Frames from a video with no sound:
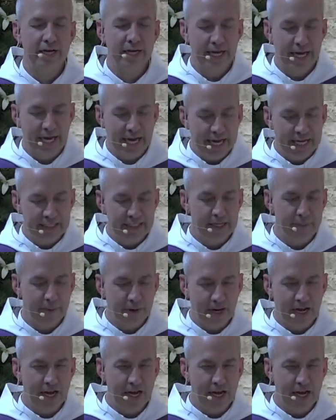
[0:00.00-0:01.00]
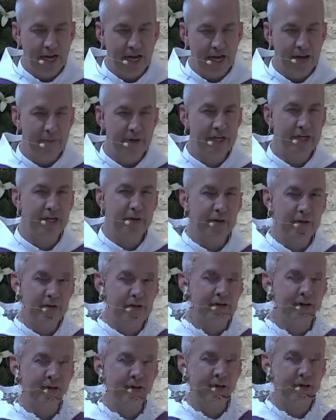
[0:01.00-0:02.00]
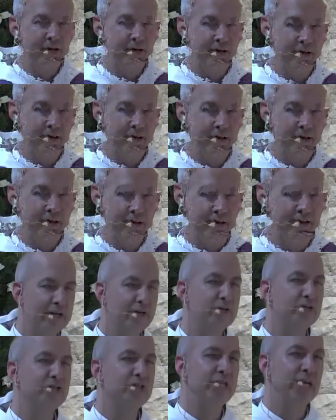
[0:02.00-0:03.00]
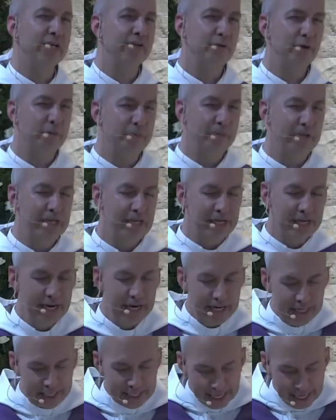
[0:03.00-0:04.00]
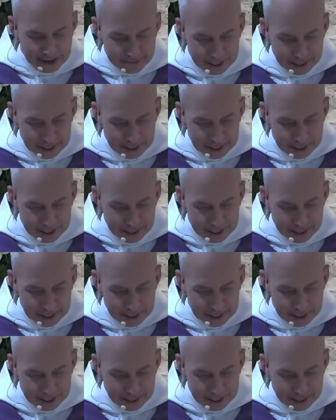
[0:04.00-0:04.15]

The Messiah has come, and I believe this word, and this is the consolation of St. John